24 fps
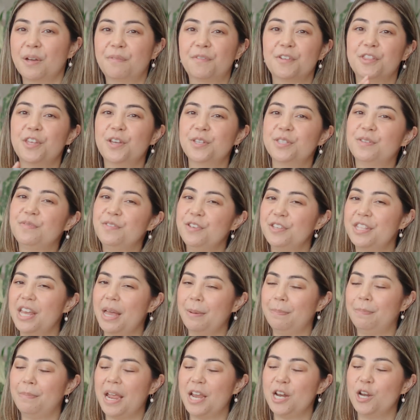For those of you
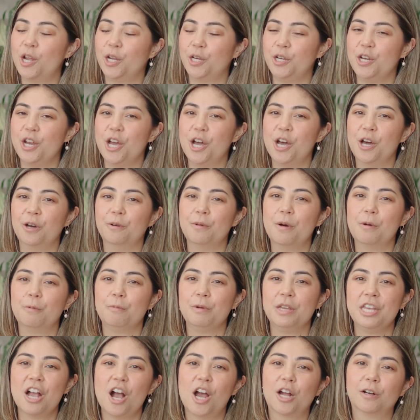that may not know,
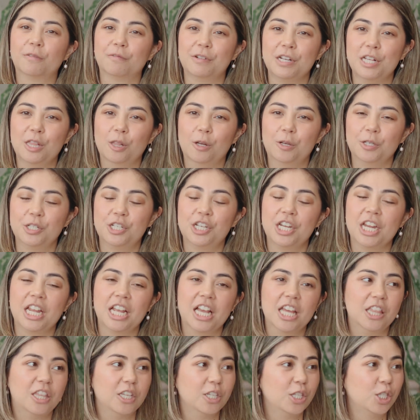we are
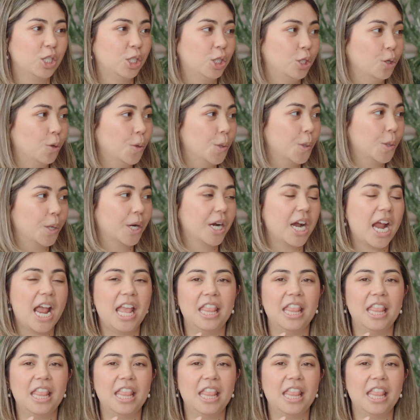relaunching the store